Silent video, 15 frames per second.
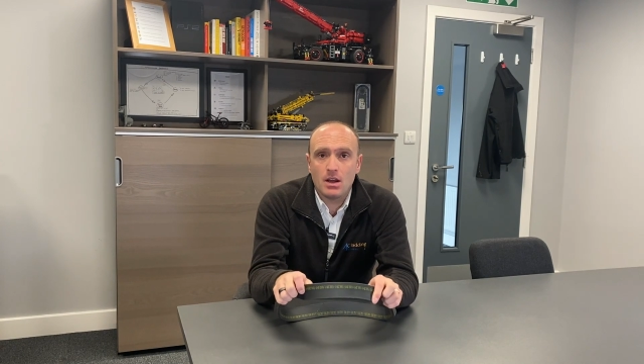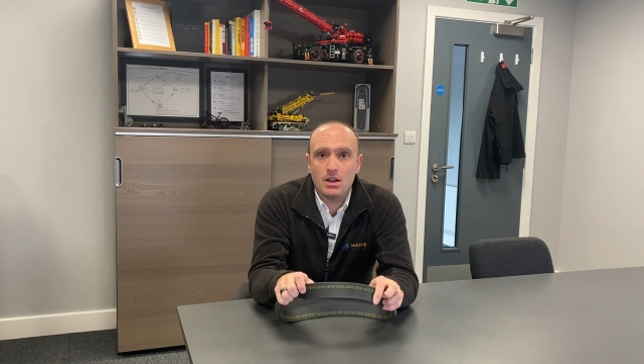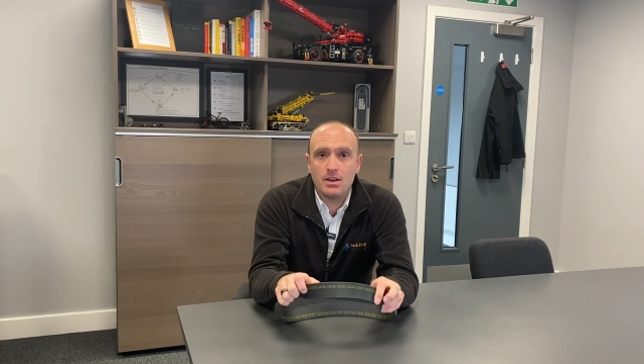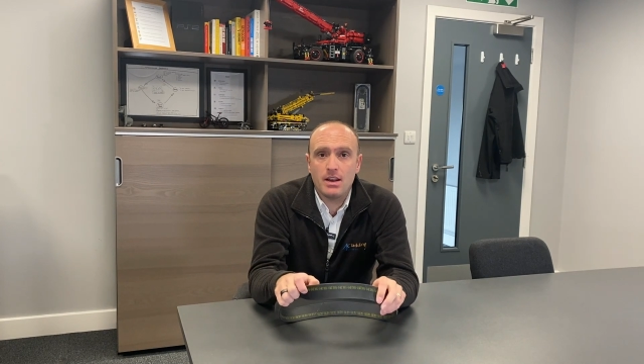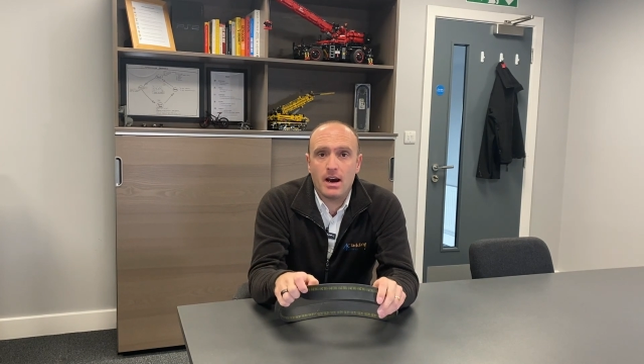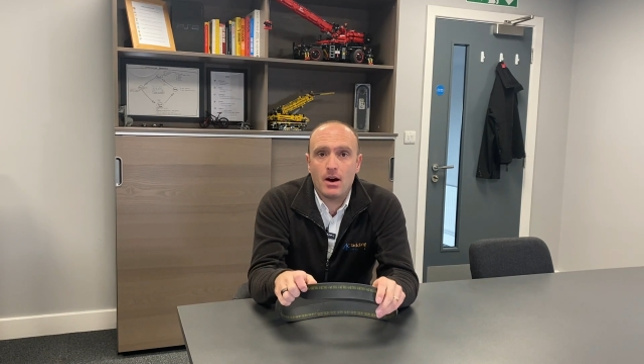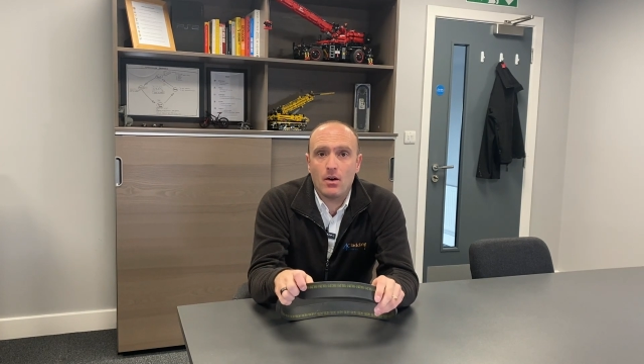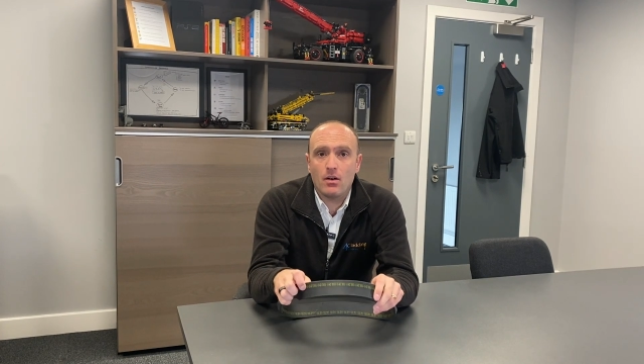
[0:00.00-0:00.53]

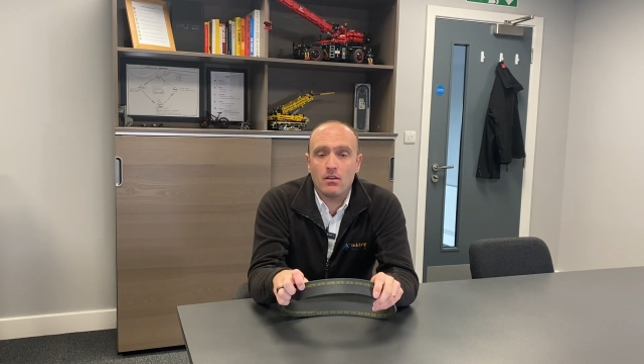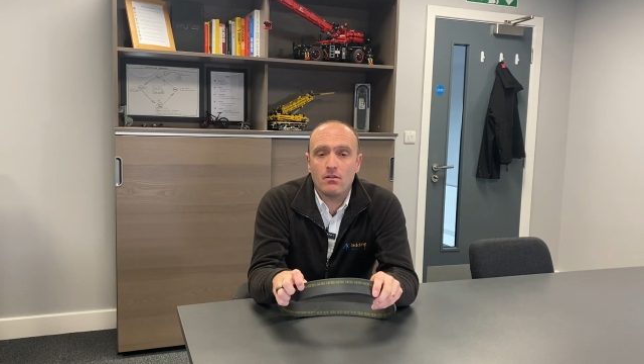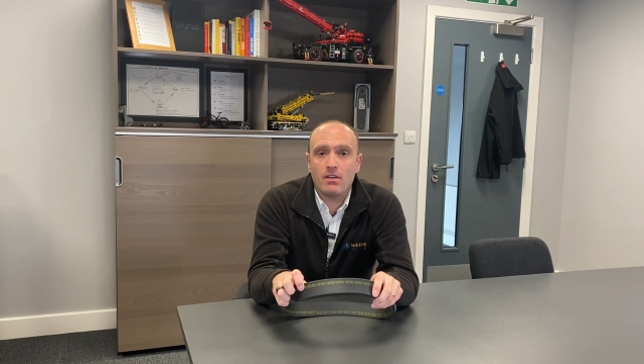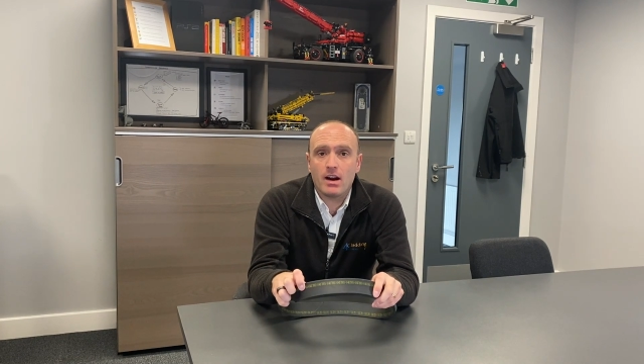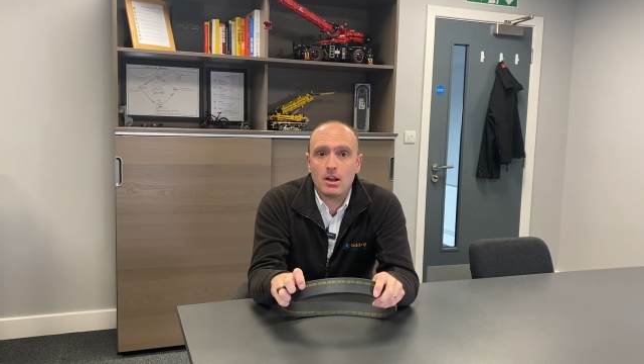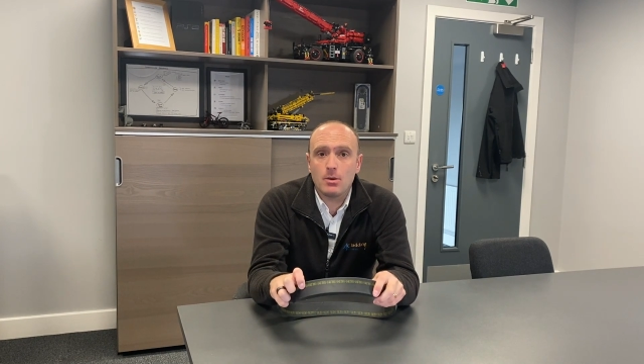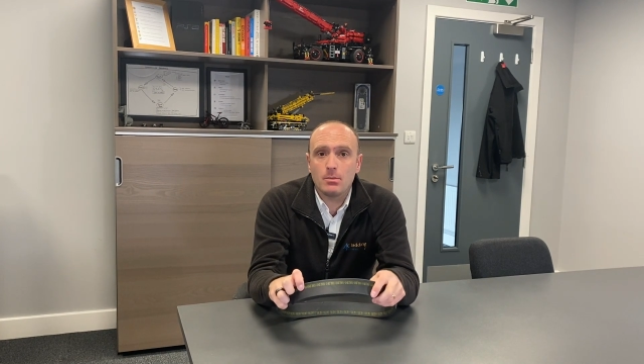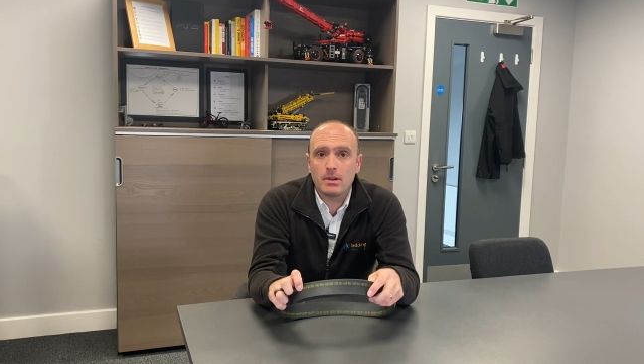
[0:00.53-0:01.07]
Now
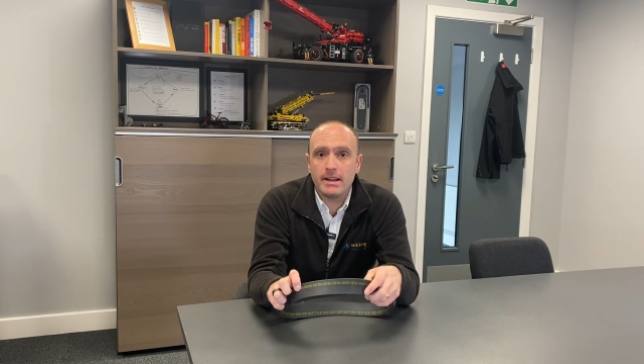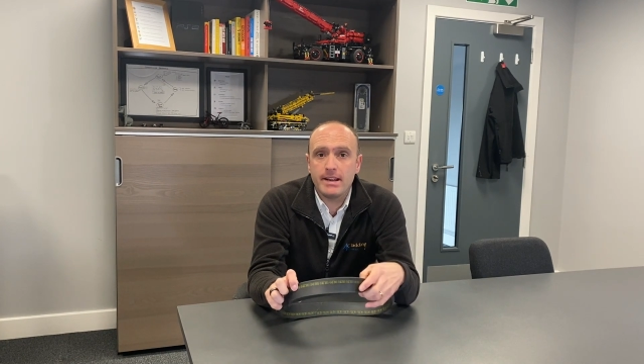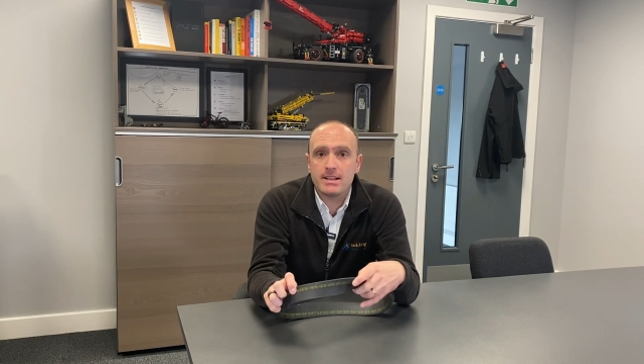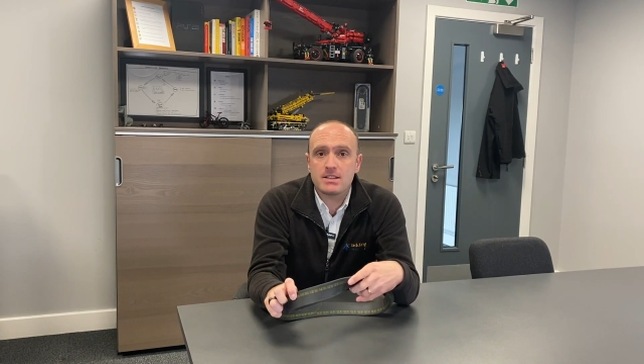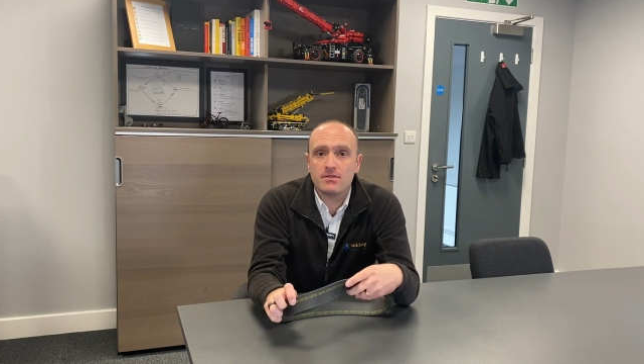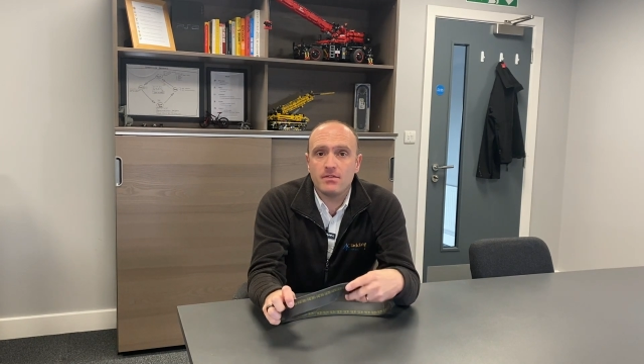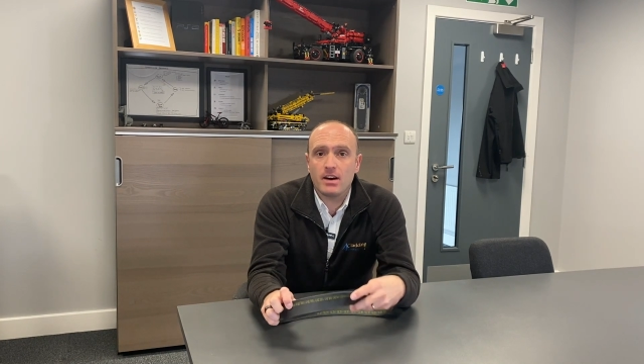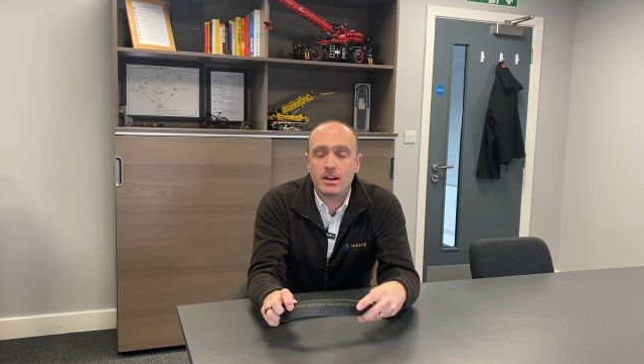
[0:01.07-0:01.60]
vacuum
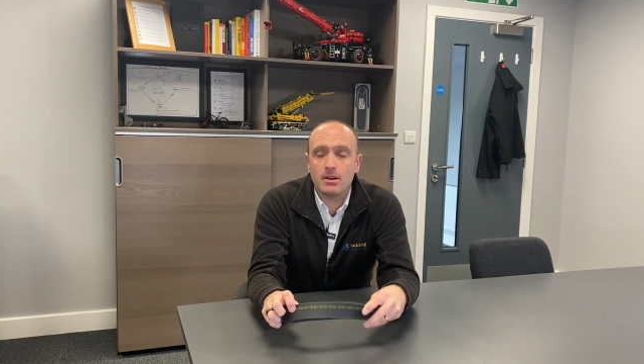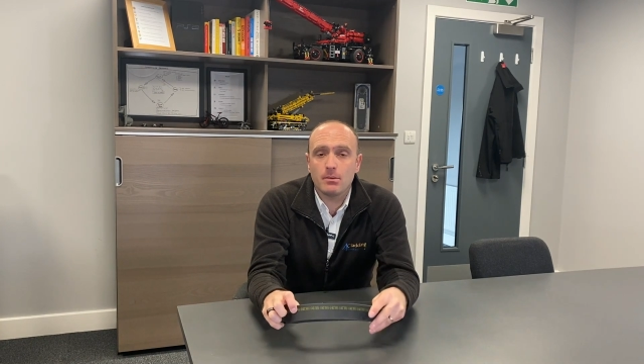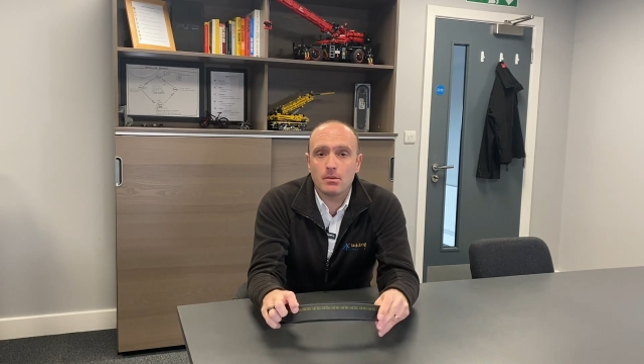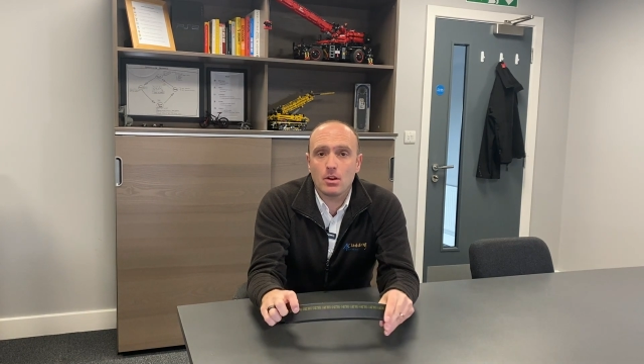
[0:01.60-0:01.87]
leaks and vacuum